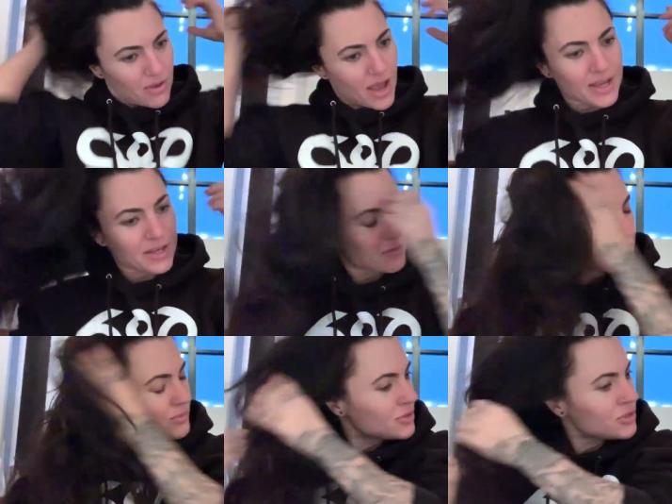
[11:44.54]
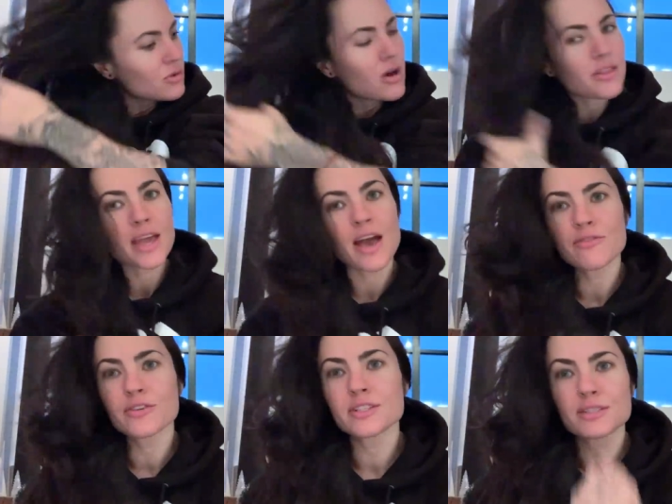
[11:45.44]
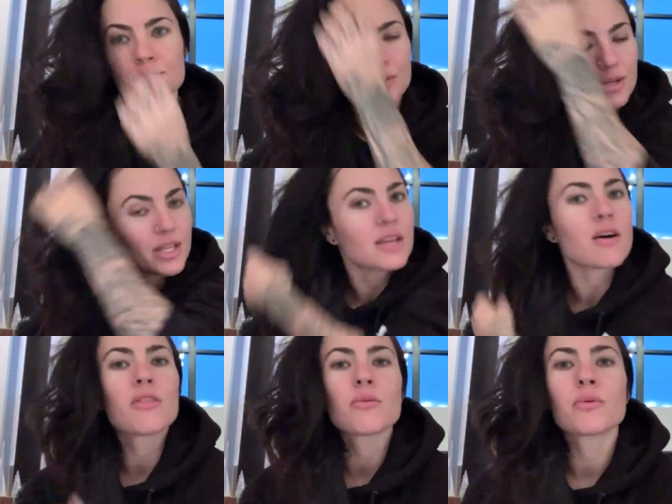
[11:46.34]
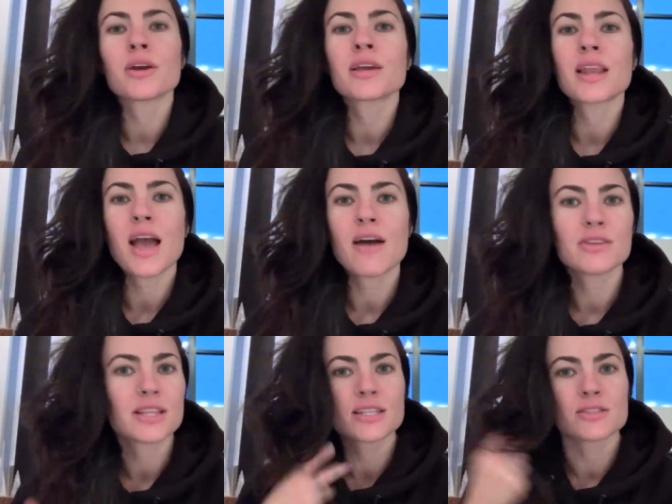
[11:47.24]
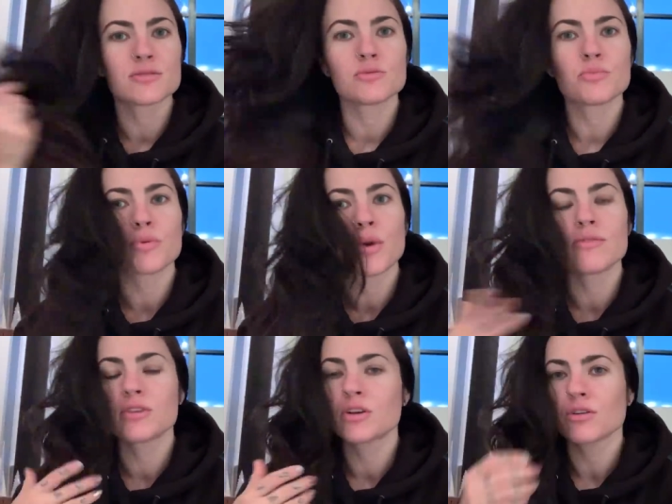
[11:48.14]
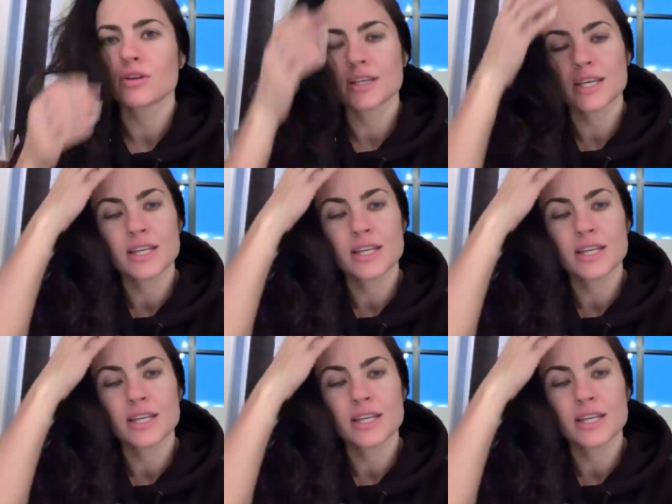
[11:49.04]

I'm gonna do all the efforts and put in all the work and have it like super wavy curly,